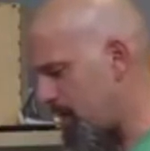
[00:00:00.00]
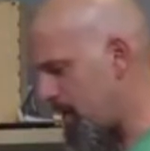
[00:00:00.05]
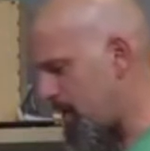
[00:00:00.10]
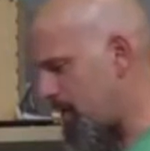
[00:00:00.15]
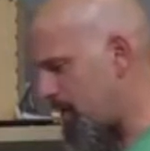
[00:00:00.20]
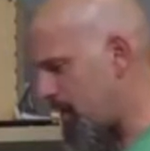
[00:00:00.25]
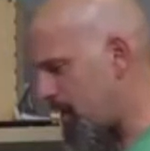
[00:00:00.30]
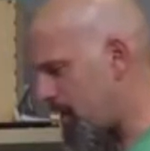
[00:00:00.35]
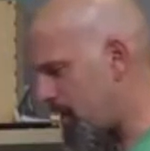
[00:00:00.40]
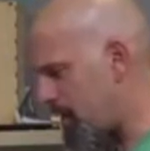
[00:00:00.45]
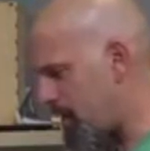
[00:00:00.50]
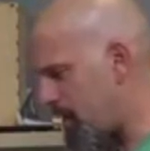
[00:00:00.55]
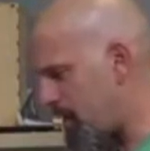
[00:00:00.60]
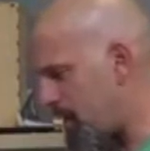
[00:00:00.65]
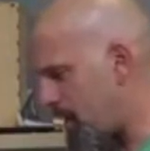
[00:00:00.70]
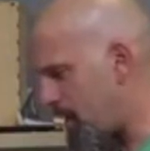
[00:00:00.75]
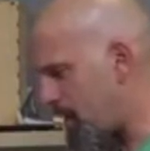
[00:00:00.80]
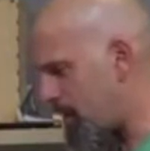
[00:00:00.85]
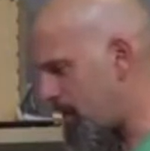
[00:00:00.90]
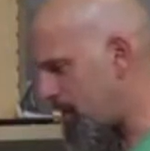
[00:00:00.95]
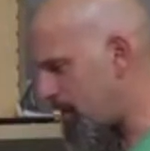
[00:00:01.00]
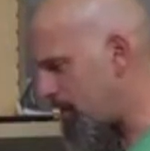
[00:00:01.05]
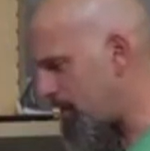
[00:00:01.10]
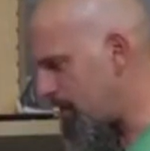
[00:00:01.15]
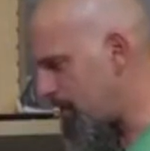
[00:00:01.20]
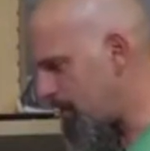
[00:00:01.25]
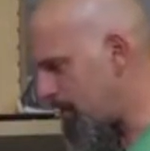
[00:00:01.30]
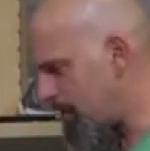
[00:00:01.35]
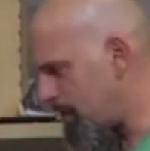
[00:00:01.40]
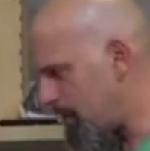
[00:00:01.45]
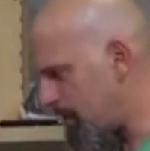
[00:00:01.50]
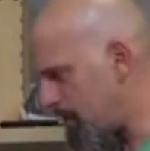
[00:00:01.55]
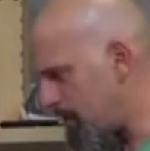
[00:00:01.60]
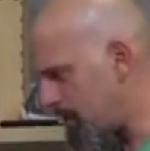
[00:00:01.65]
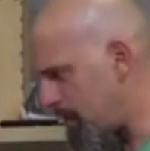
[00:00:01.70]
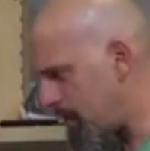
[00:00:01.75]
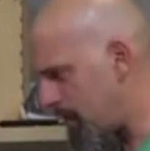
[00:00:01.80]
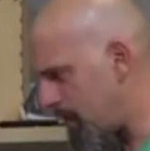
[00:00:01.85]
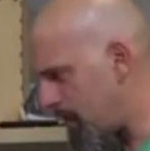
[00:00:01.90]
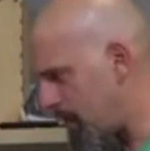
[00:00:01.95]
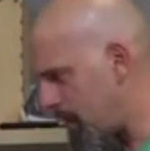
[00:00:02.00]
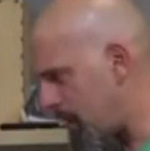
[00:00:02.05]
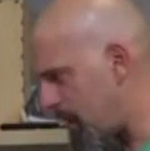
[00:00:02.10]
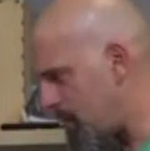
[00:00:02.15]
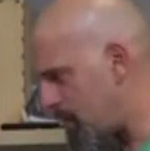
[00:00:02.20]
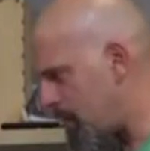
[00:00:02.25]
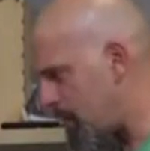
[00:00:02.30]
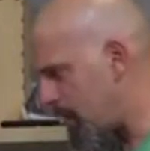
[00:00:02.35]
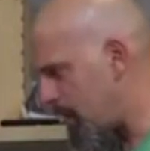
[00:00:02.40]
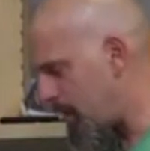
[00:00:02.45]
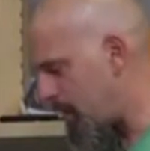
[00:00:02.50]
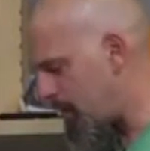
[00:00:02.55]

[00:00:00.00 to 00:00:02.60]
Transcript: be over here and not have a blank